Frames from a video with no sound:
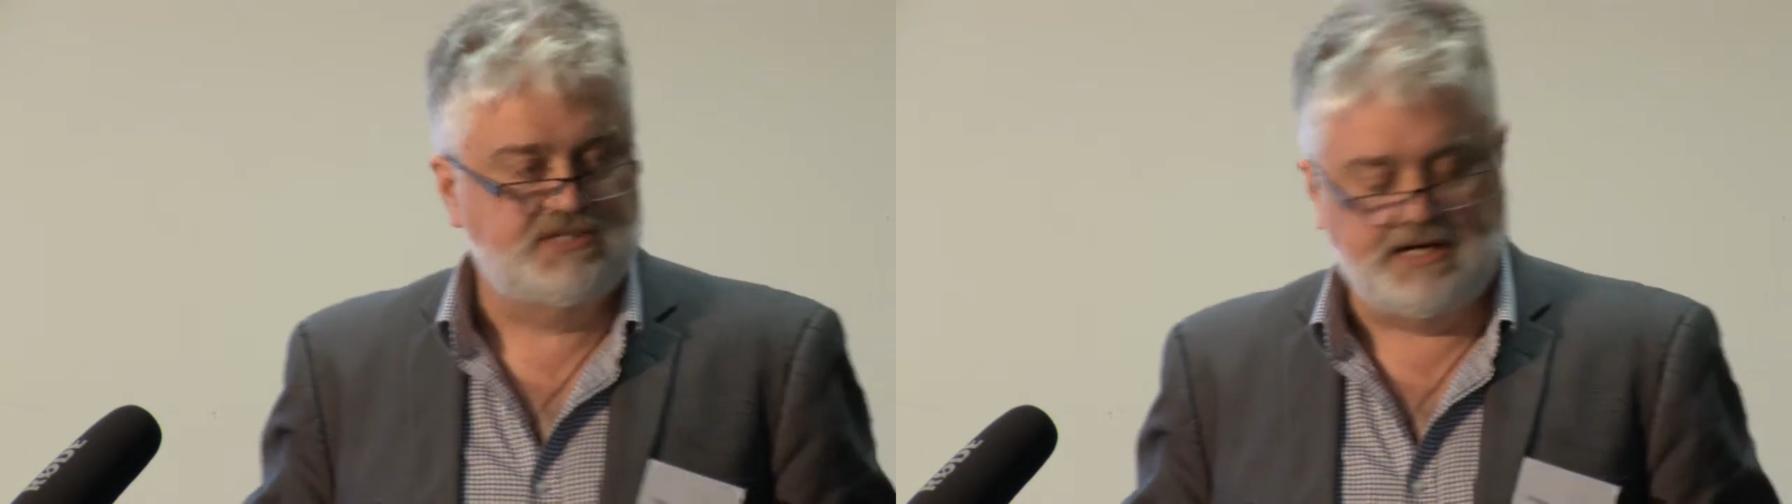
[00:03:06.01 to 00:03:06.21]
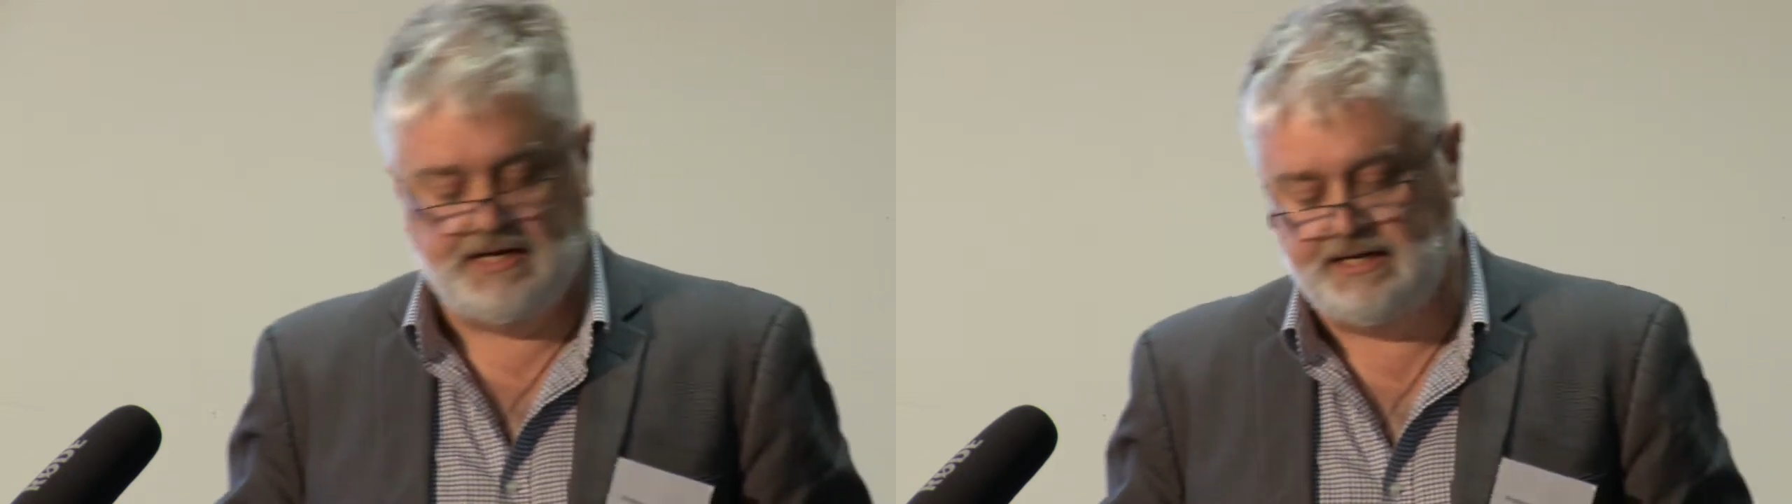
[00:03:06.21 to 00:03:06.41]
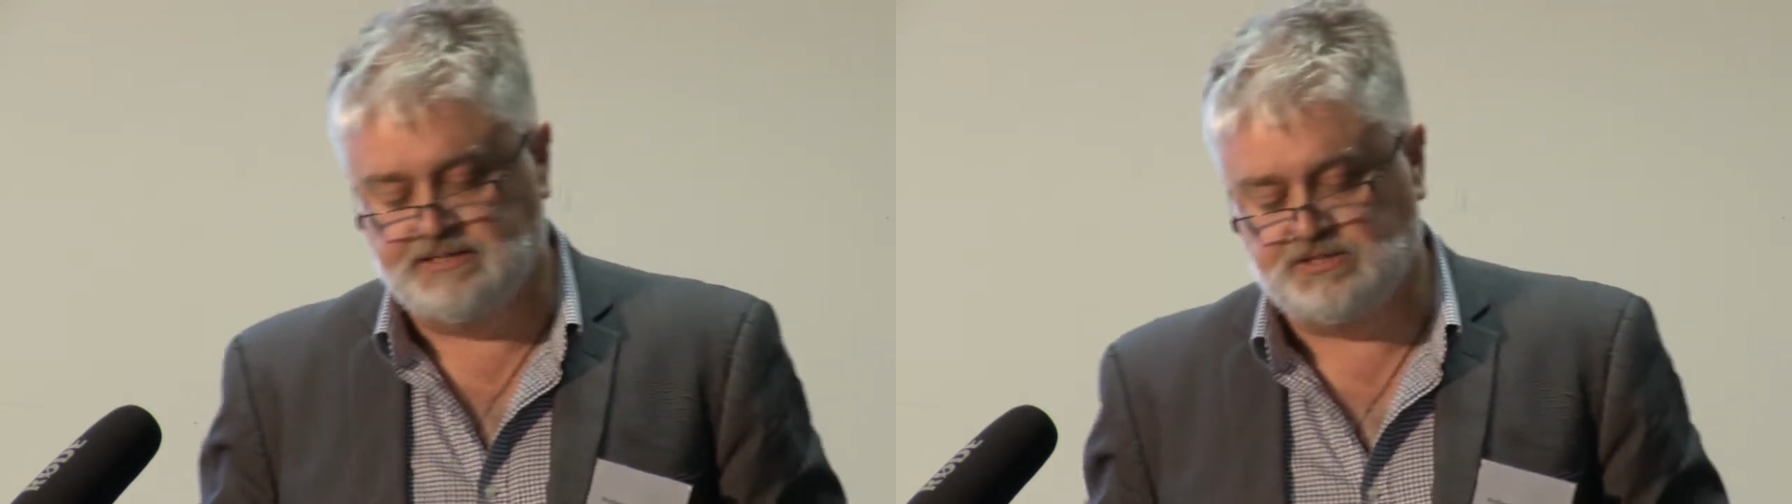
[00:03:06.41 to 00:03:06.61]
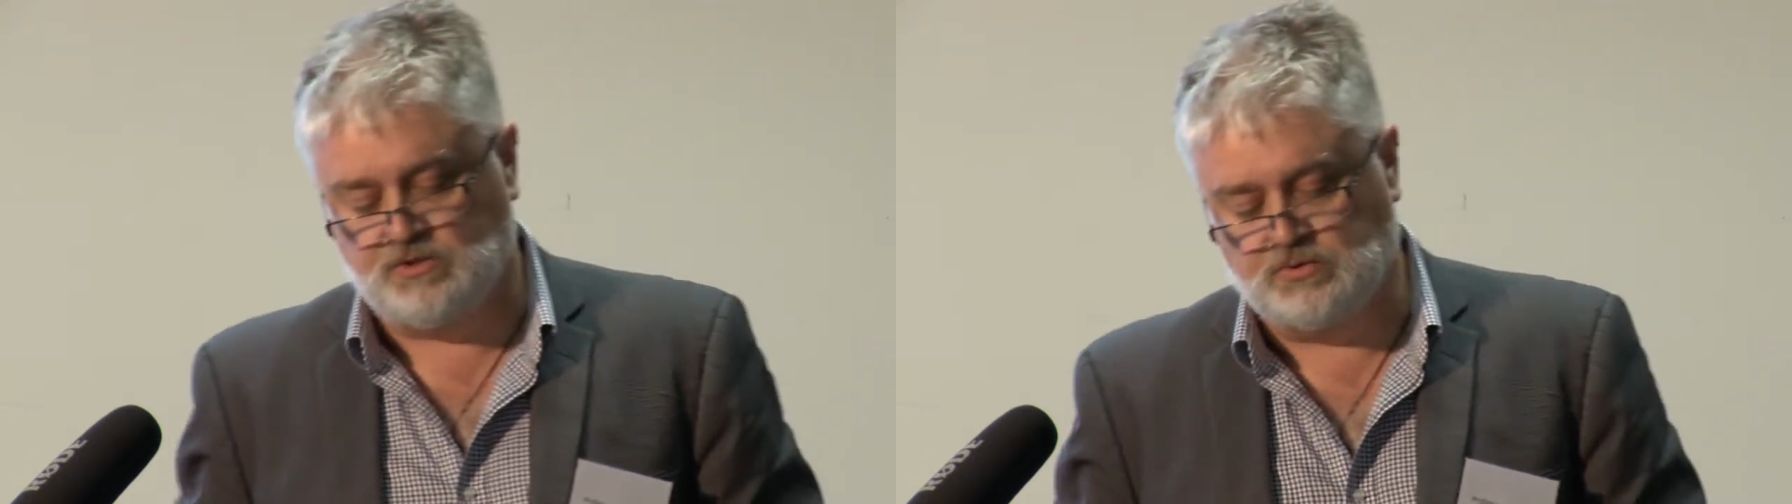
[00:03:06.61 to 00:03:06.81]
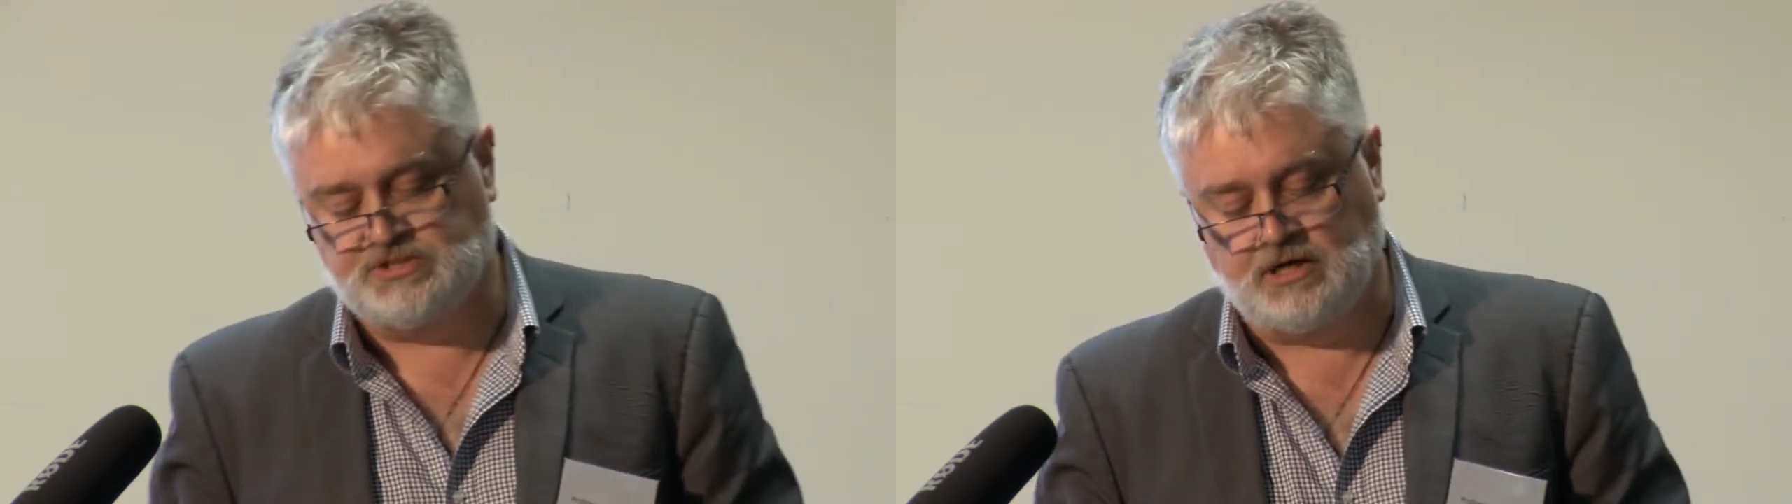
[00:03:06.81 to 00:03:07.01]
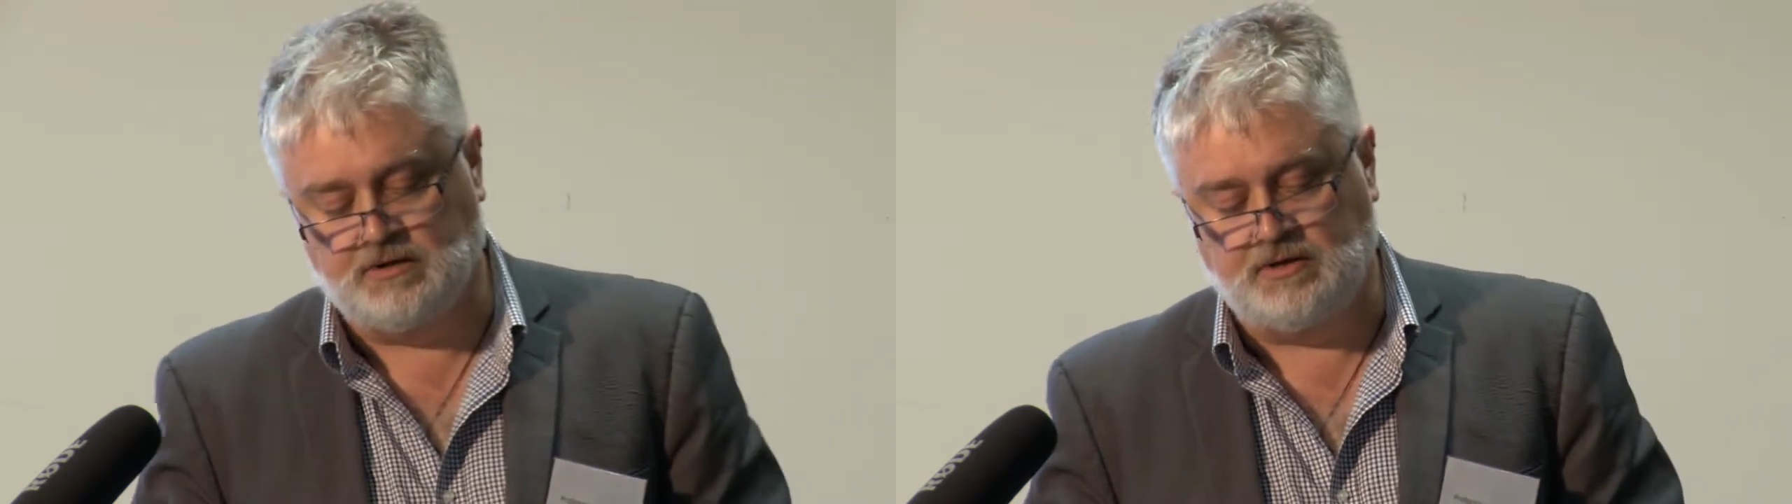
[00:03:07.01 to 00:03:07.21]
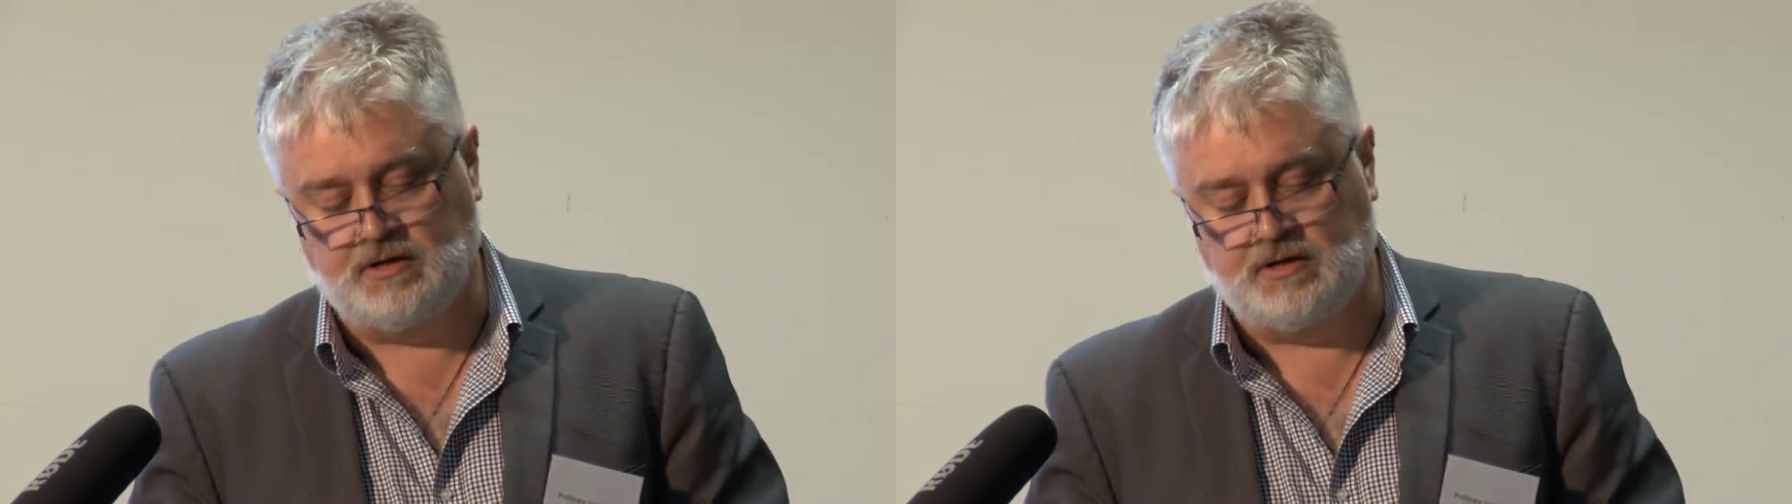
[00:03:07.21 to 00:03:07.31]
and is also